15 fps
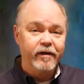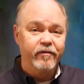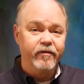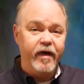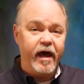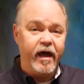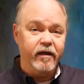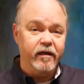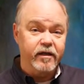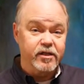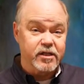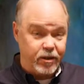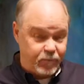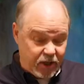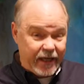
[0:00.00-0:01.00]
that
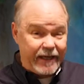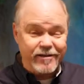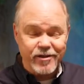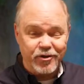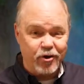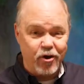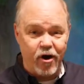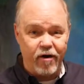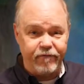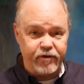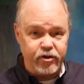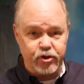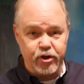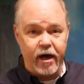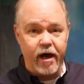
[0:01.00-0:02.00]
is coming into the
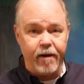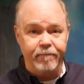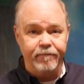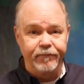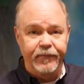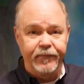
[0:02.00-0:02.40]
coffee shop.